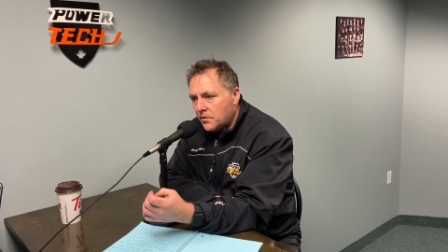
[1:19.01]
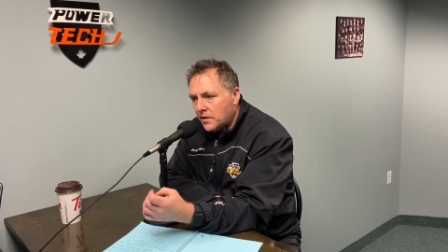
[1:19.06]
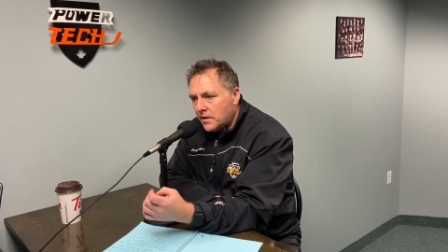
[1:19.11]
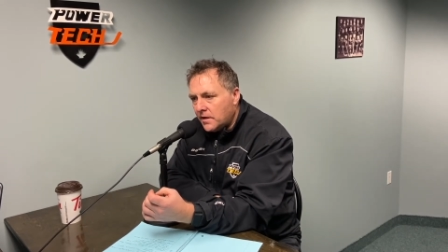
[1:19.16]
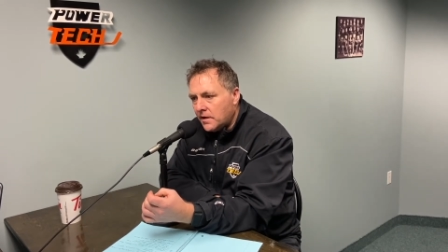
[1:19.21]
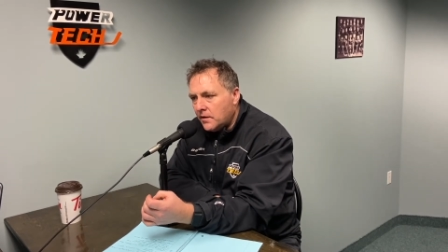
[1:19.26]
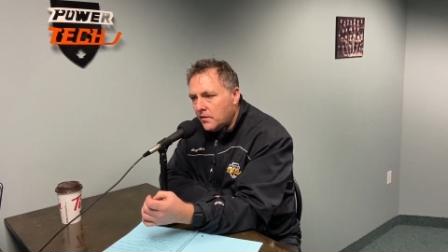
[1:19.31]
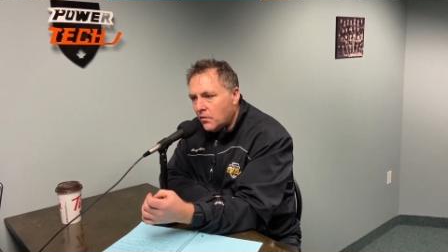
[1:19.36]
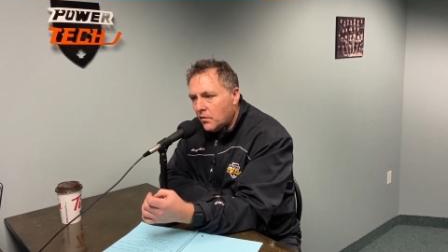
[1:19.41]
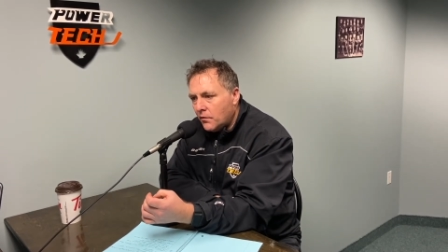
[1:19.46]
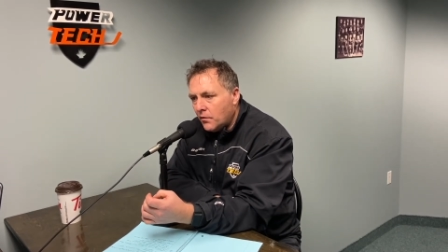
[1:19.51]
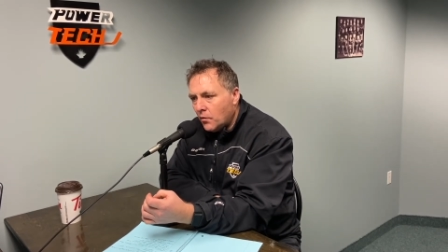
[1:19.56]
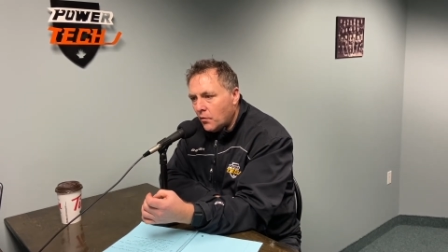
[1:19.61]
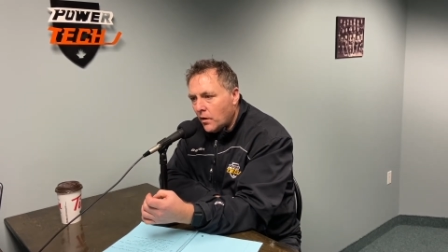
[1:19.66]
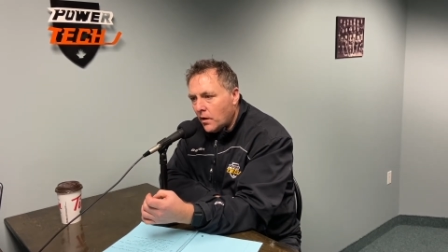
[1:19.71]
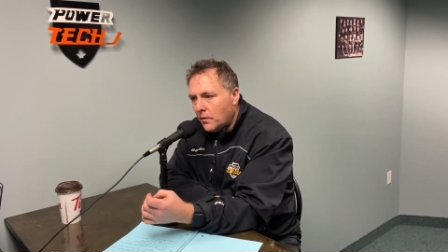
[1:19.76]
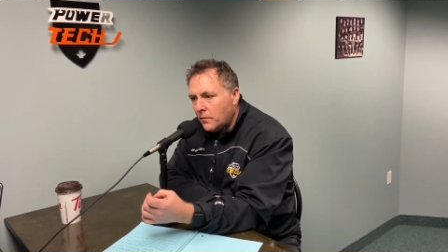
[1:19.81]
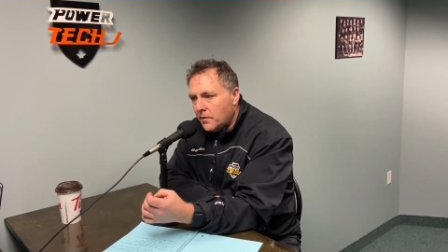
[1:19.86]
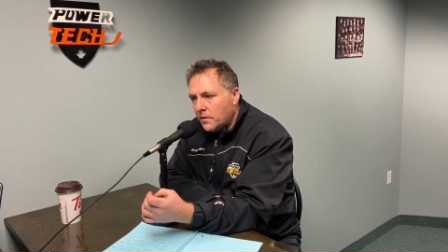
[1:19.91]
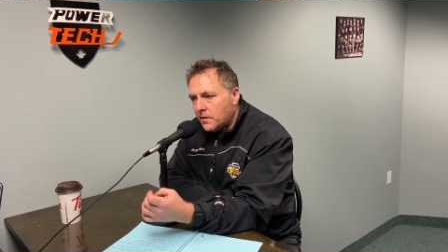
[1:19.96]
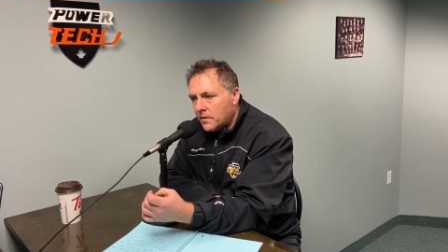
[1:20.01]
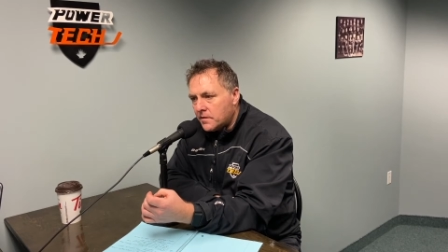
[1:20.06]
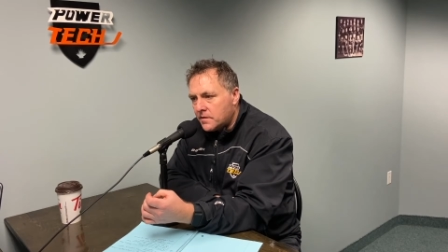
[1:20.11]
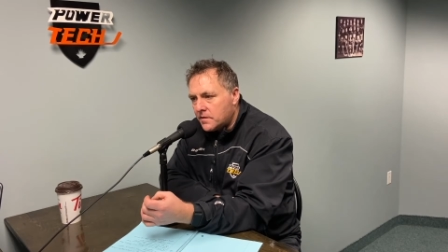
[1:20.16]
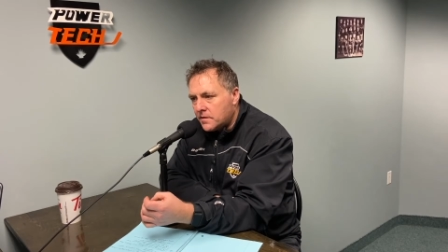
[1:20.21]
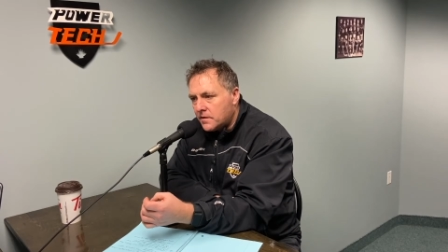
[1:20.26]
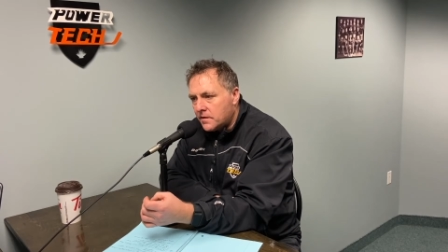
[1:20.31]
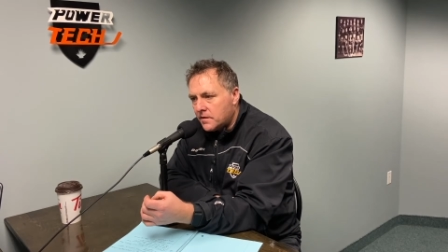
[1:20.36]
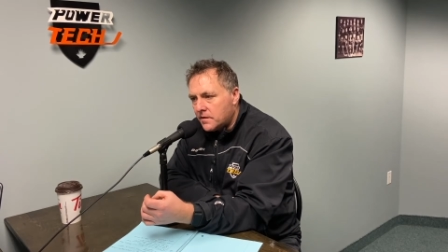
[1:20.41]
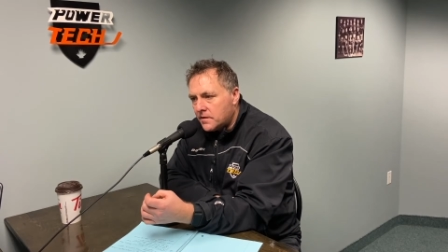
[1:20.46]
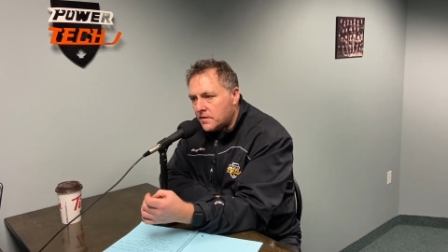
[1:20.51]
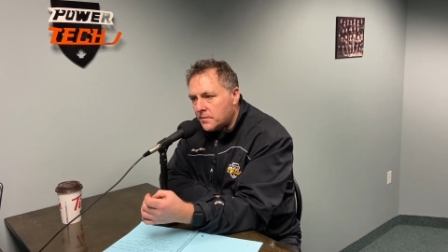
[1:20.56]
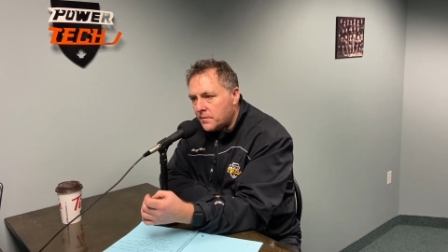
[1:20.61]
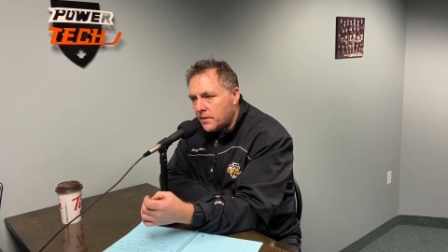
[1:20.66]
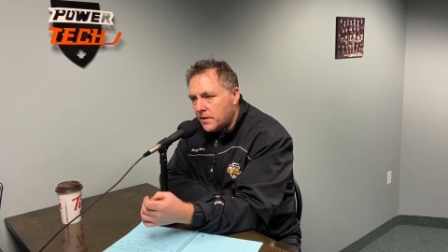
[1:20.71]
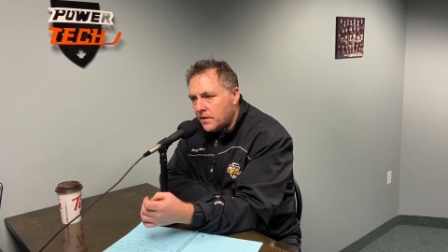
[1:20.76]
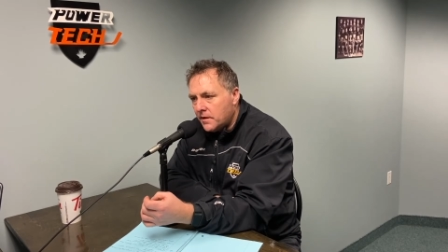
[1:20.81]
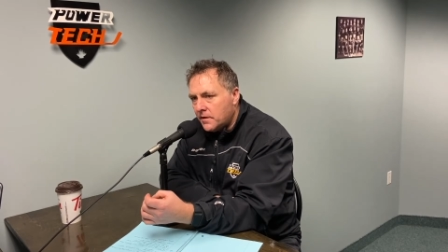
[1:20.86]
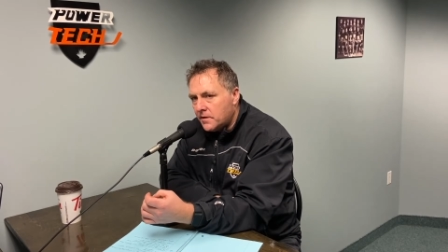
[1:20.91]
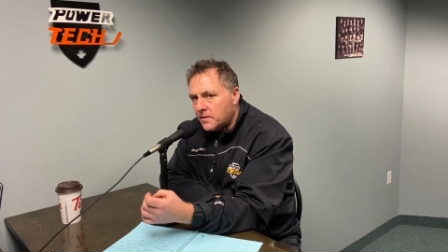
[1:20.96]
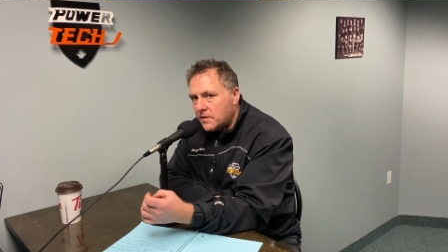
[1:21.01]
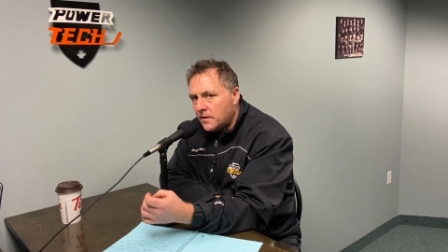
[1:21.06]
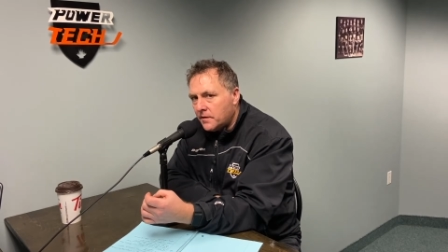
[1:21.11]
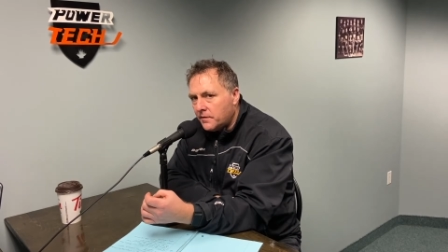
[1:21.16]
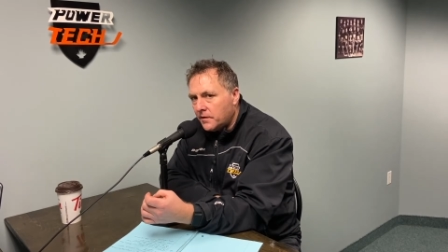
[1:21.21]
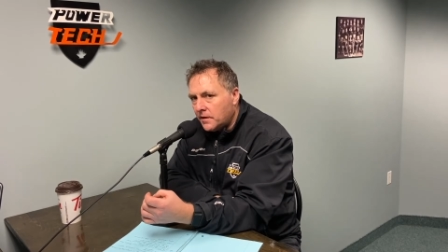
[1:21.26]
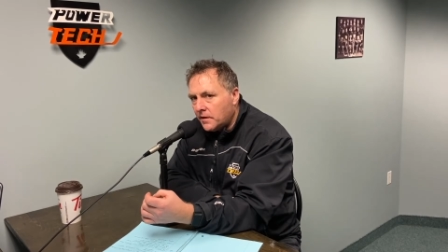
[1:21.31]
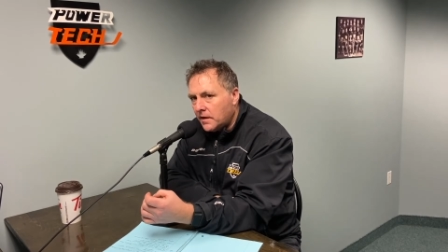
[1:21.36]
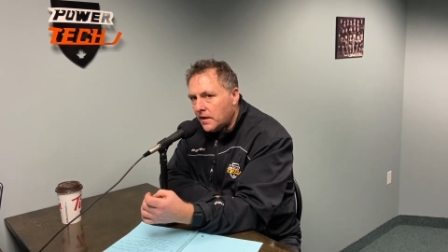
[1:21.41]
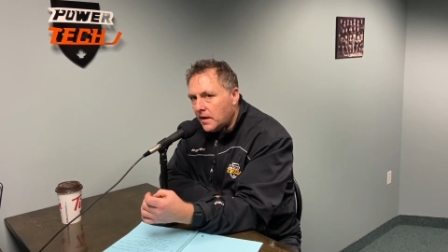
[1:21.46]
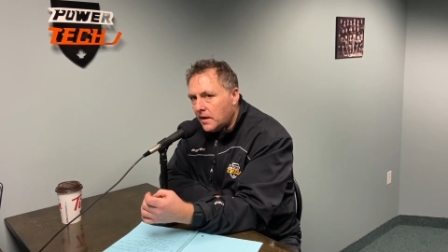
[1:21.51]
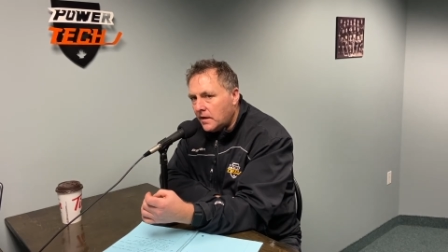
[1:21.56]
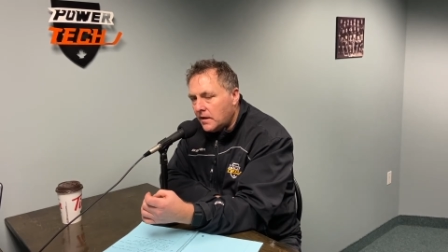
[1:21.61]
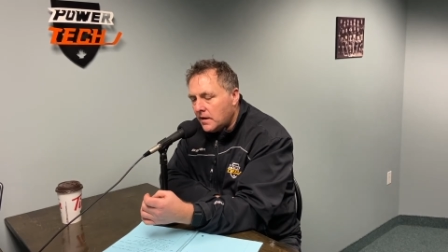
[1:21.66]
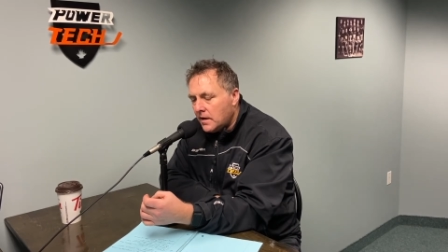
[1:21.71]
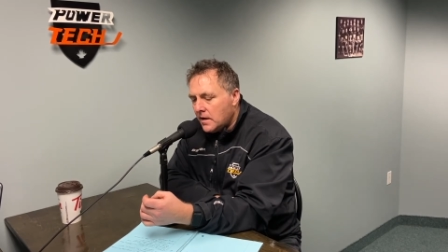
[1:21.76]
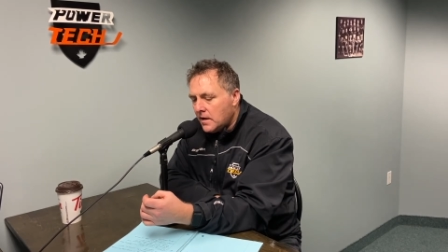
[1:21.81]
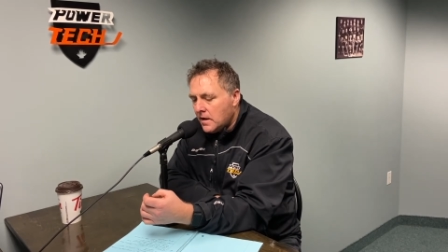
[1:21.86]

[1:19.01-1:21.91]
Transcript: It didn't overwhelm me, the speed and stuff like that.